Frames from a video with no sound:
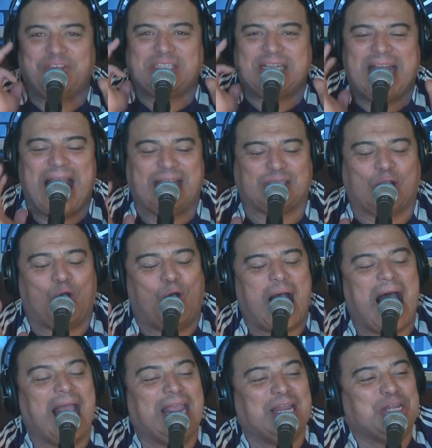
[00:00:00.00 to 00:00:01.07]
off as an
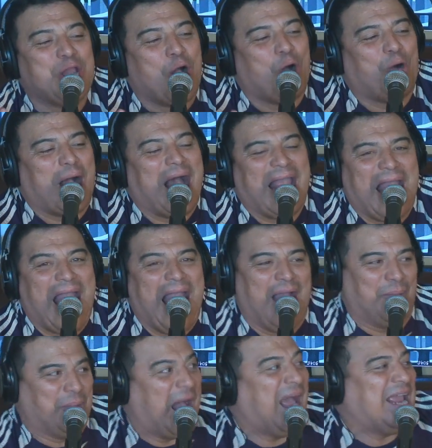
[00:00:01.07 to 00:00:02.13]
asshole. I know I
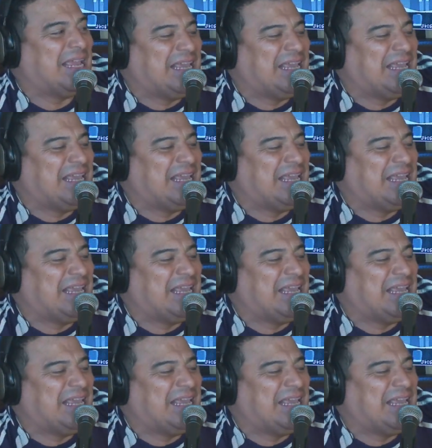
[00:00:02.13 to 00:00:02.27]
am.